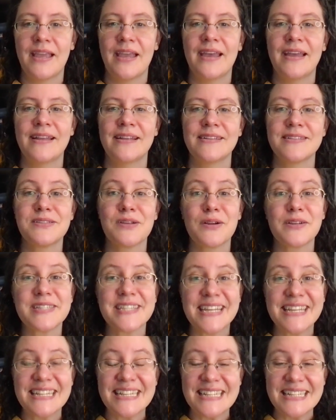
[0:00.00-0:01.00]
And
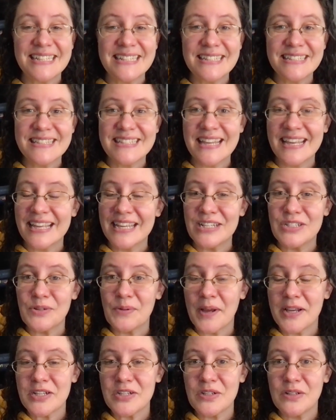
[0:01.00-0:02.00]
Starsight is a
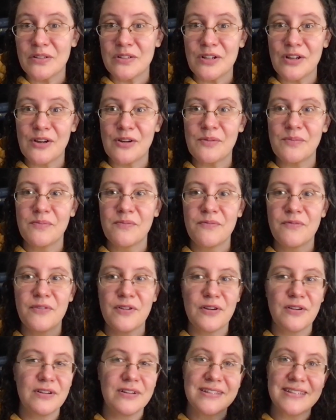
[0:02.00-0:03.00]
directional term
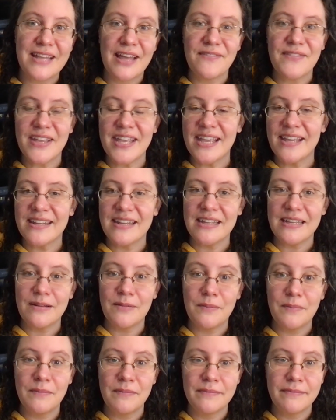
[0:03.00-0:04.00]
for
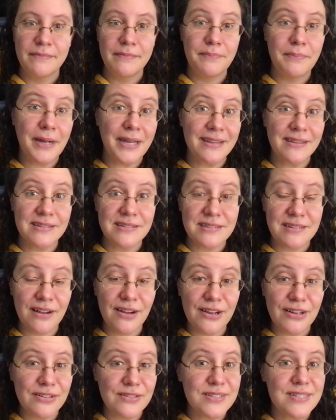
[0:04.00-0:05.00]
navigating by the
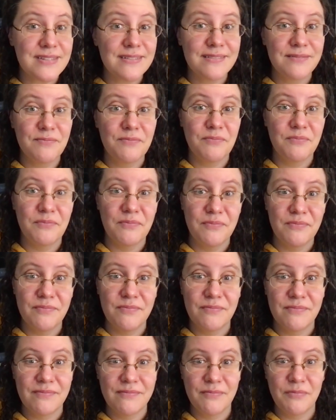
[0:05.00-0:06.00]
stars
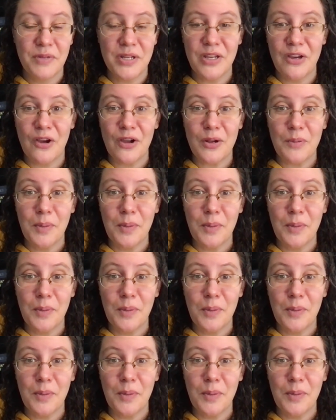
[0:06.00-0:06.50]
when you're on a